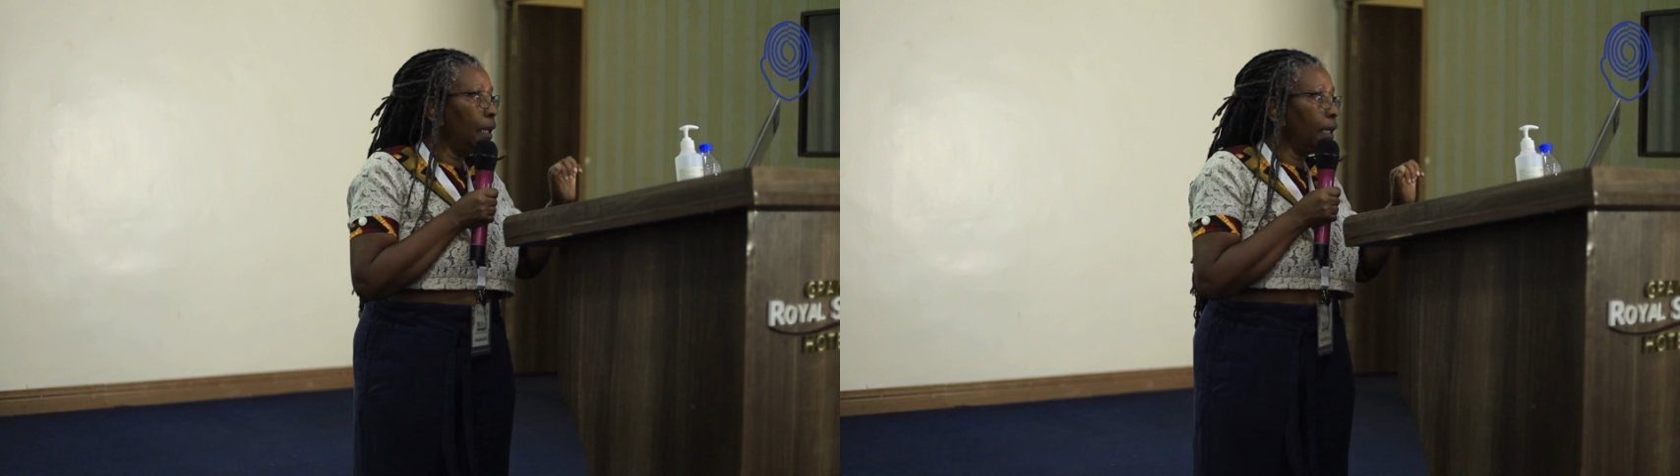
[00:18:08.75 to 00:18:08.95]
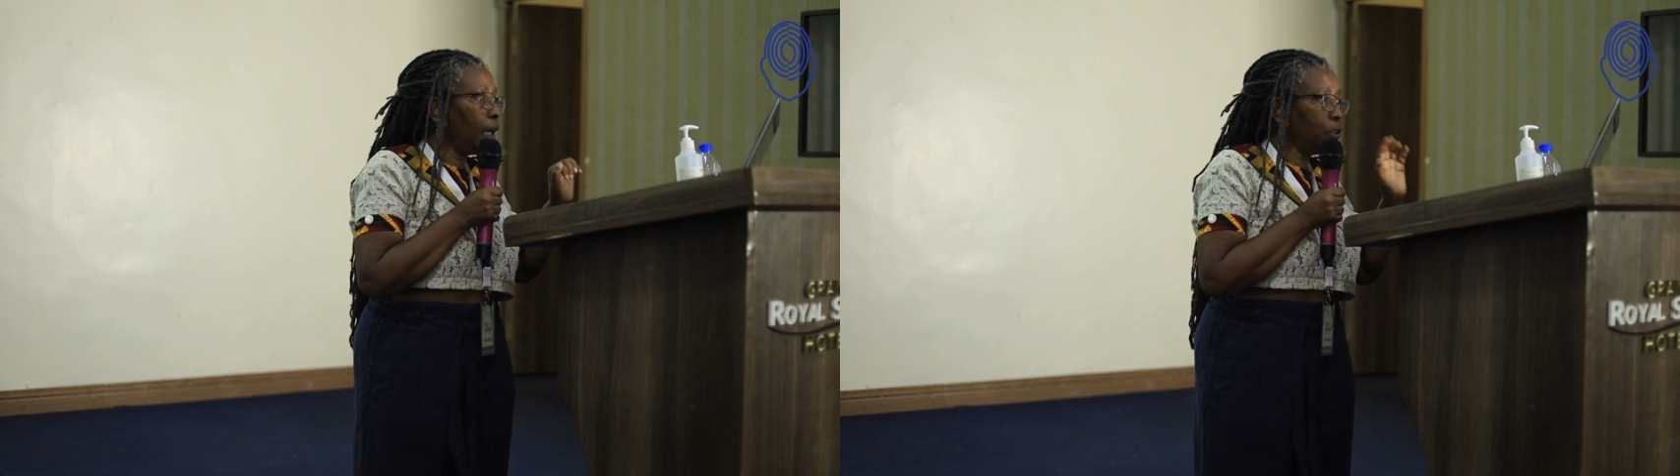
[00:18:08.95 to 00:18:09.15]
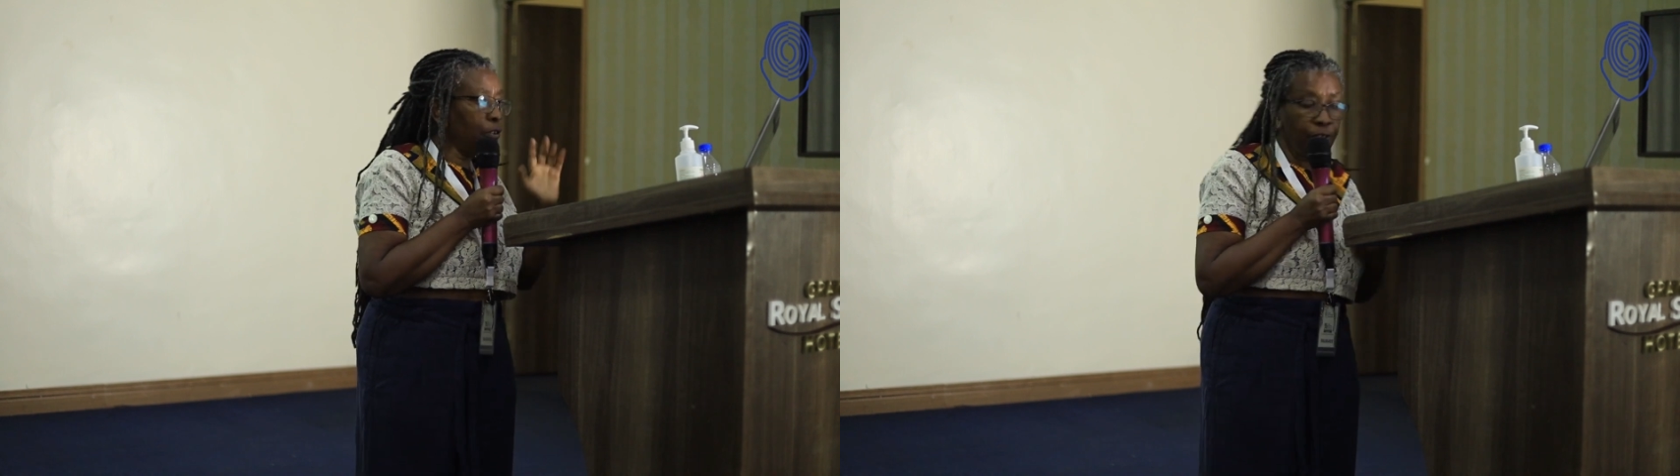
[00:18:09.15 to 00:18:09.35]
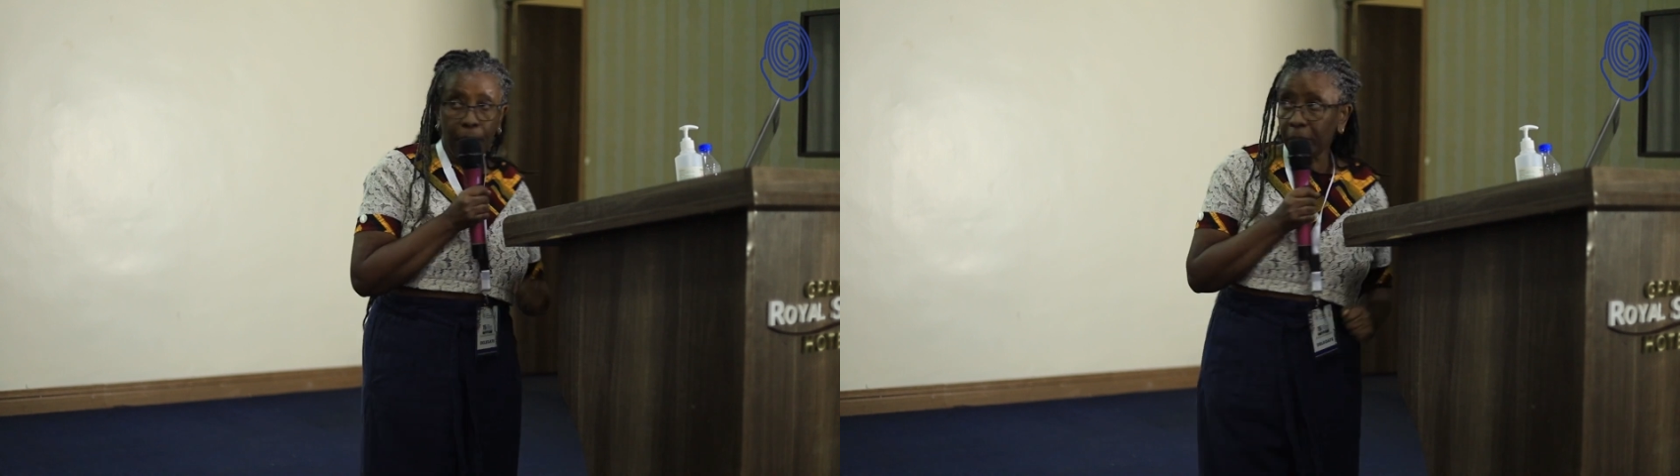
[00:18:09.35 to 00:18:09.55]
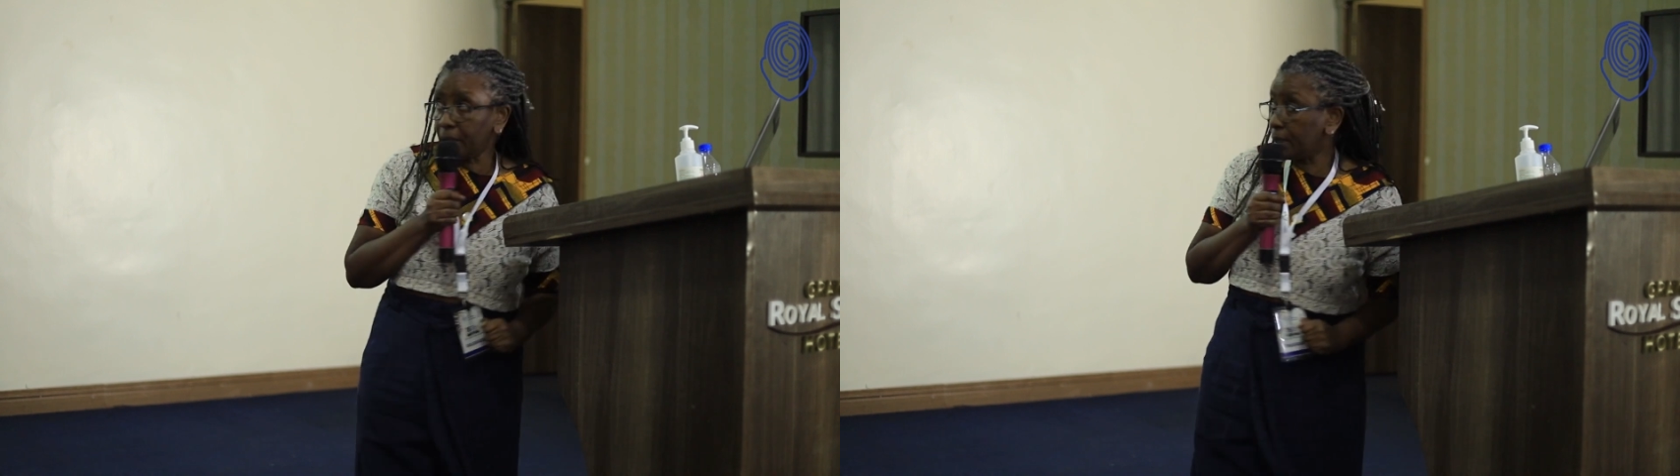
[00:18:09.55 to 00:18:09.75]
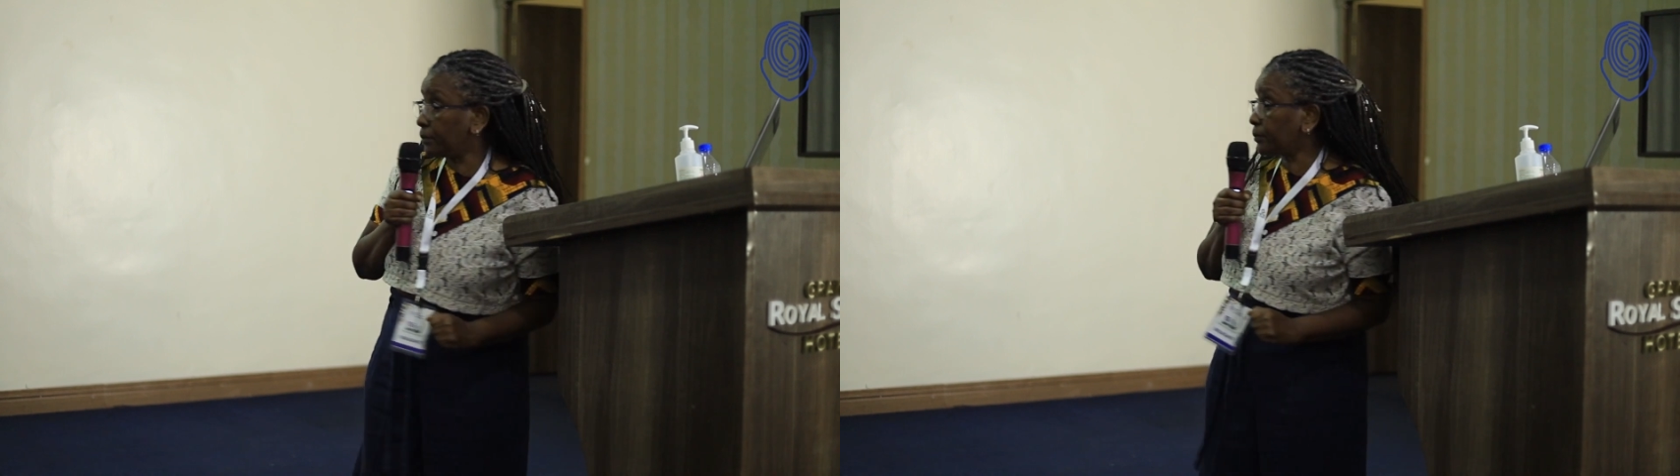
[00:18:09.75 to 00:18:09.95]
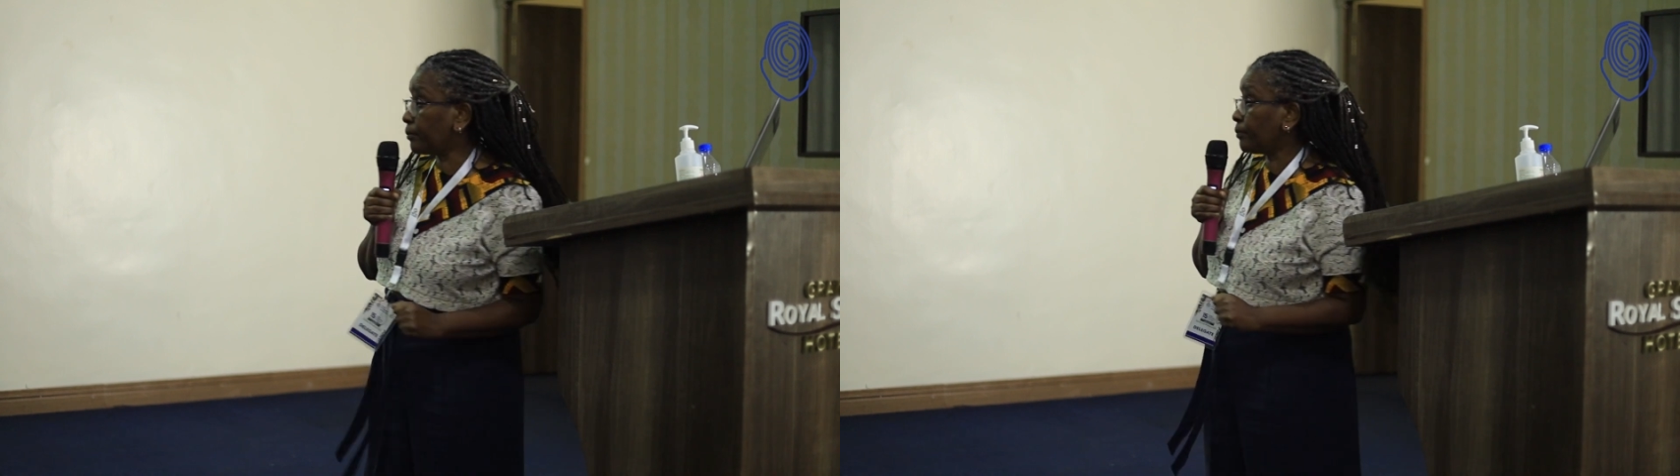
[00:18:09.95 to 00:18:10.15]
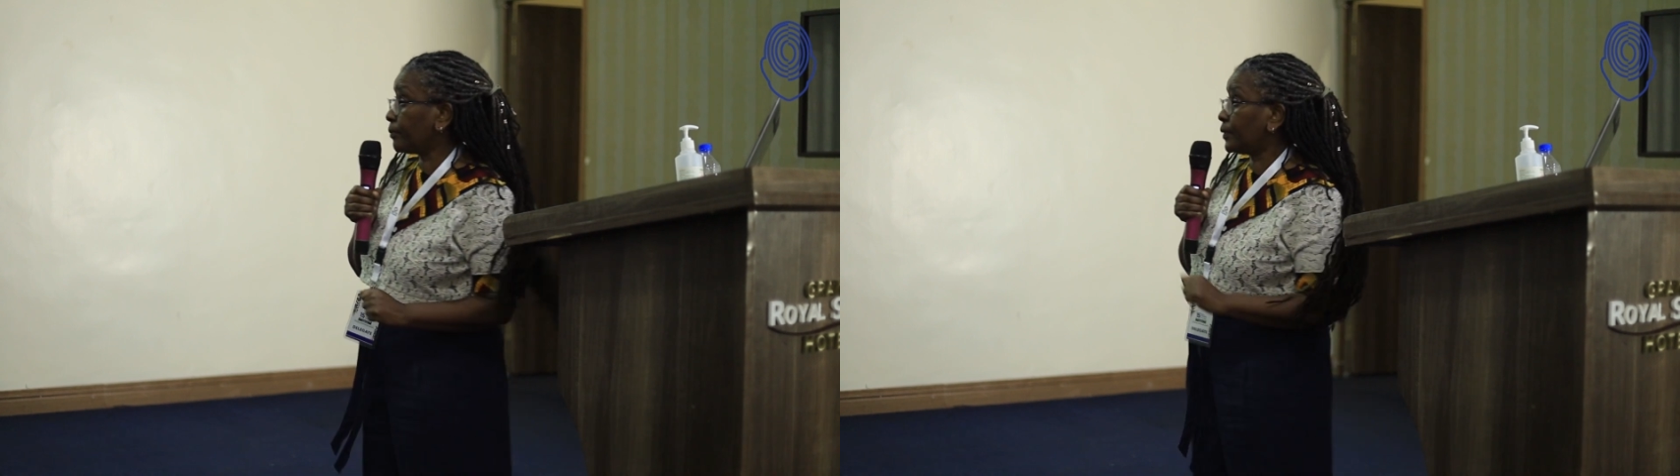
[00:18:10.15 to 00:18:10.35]
Now, in summary,
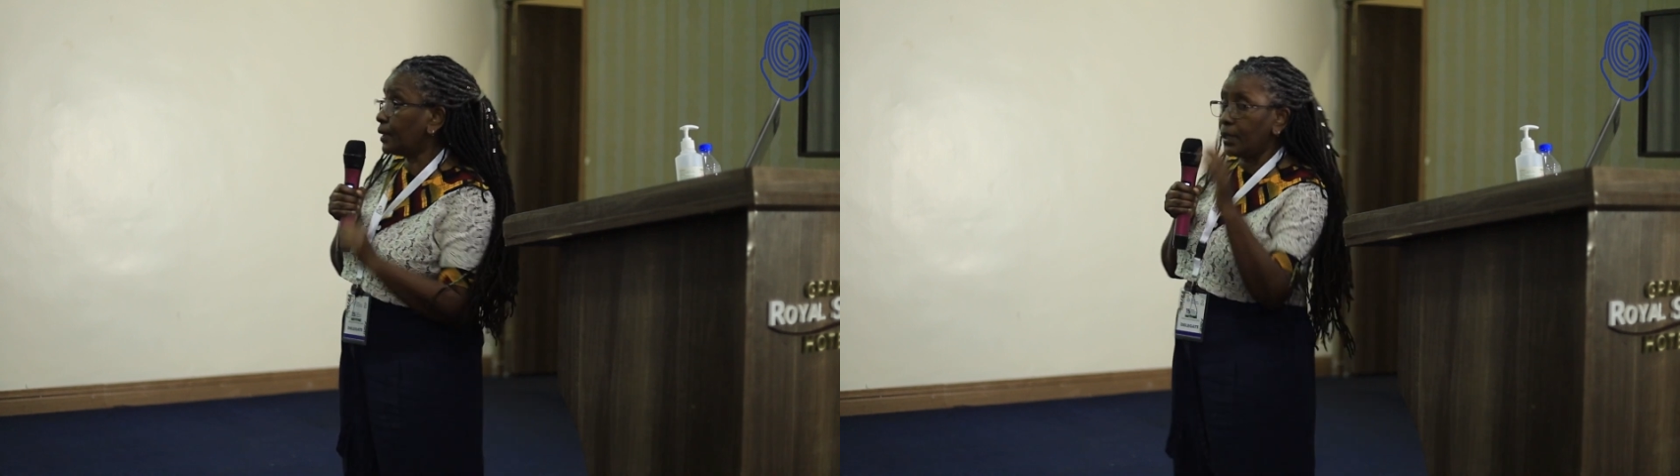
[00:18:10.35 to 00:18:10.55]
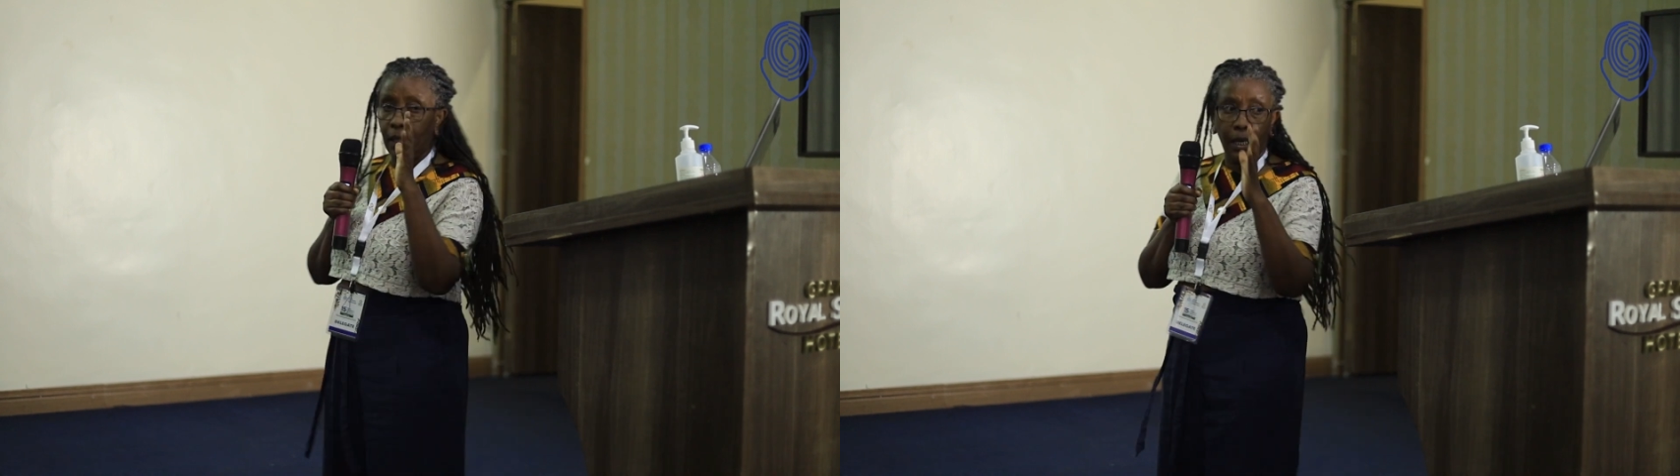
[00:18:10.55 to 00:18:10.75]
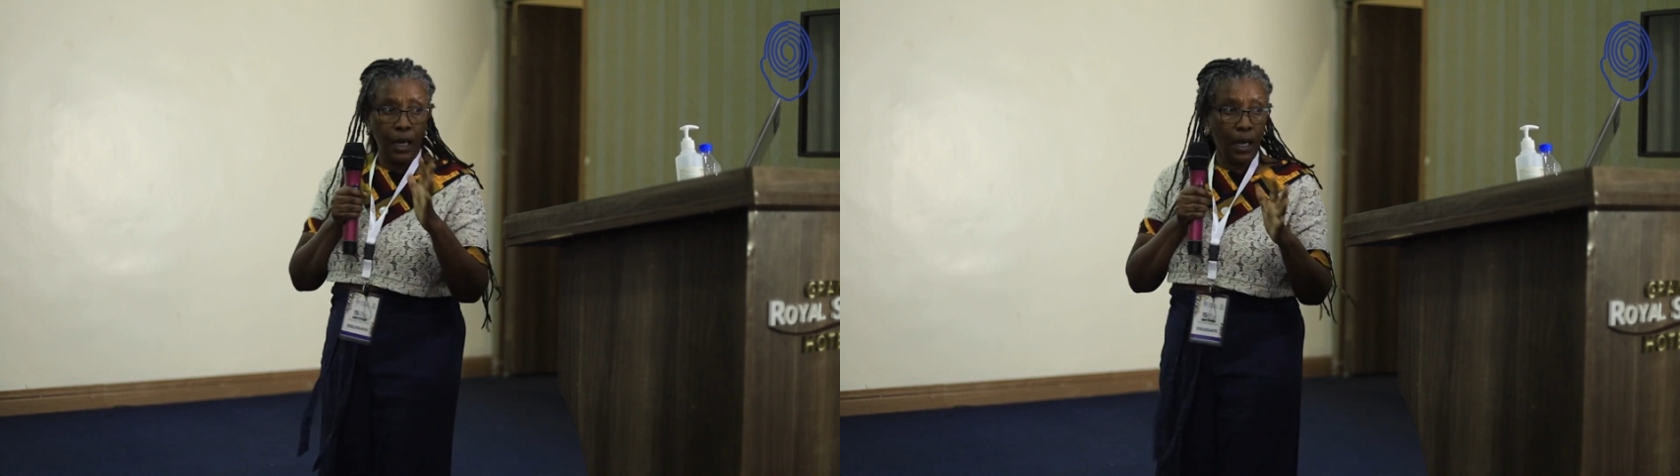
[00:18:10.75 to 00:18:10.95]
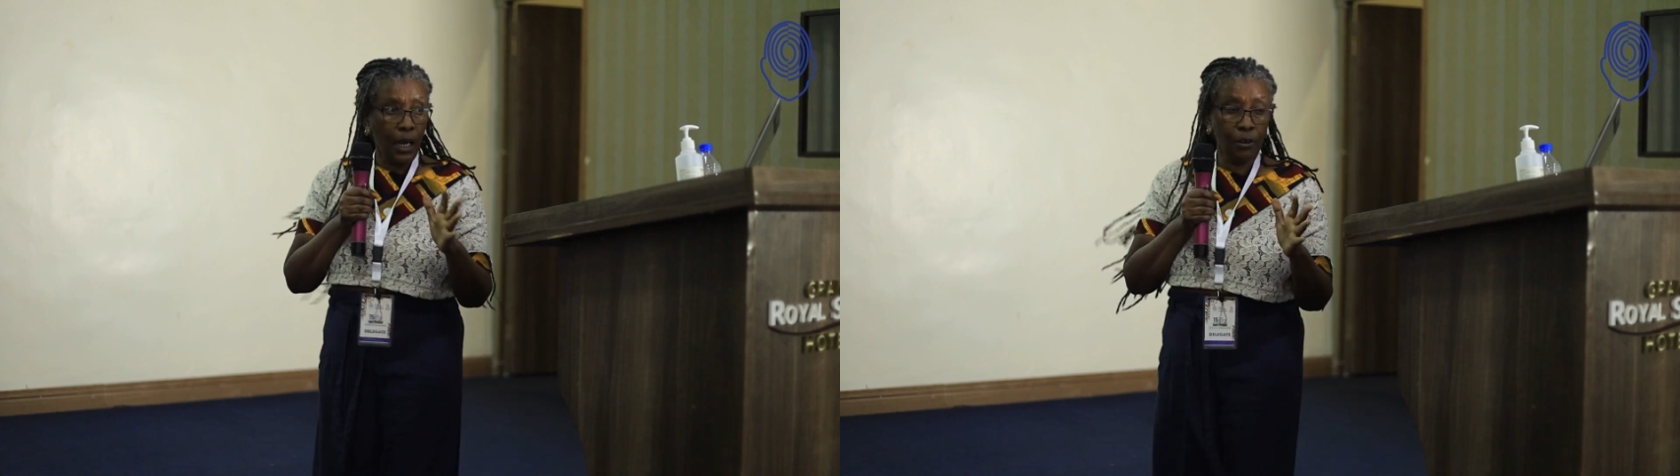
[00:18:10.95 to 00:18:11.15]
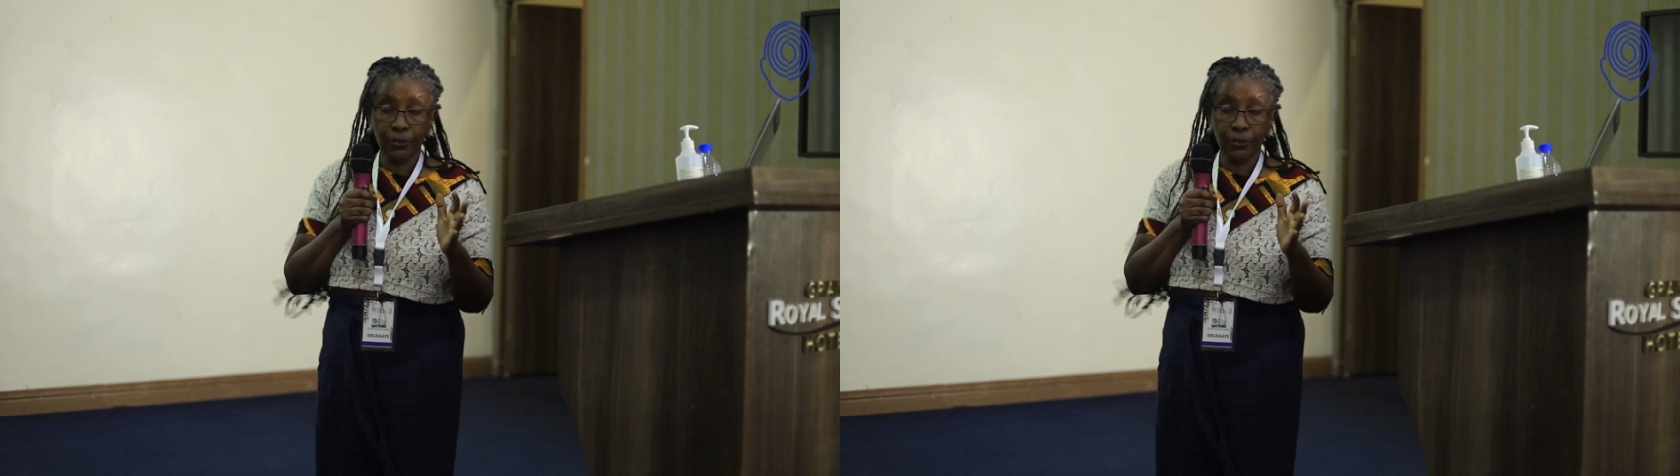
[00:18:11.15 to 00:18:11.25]
our